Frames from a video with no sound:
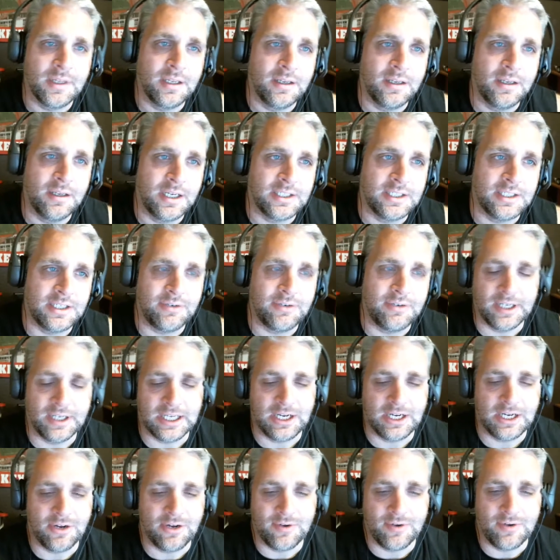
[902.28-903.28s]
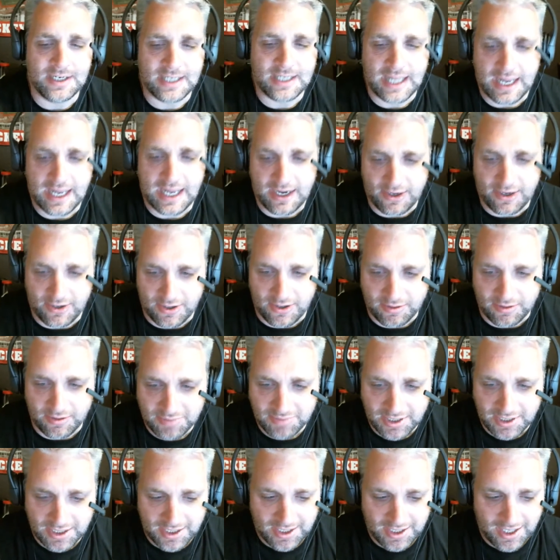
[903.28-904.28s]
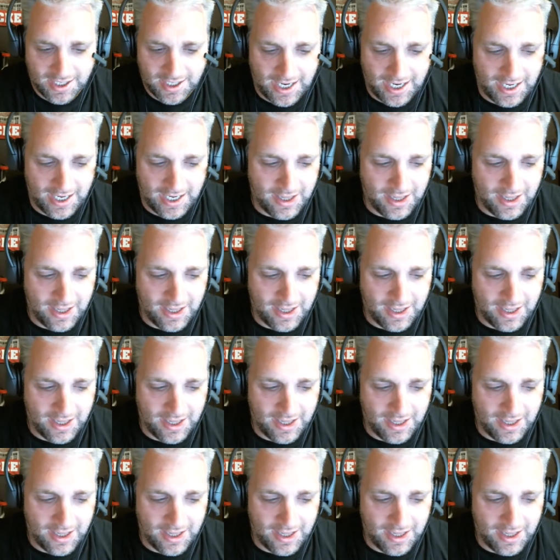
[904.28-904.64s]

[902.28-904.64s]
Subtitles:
Because they didn't really go into that at all. I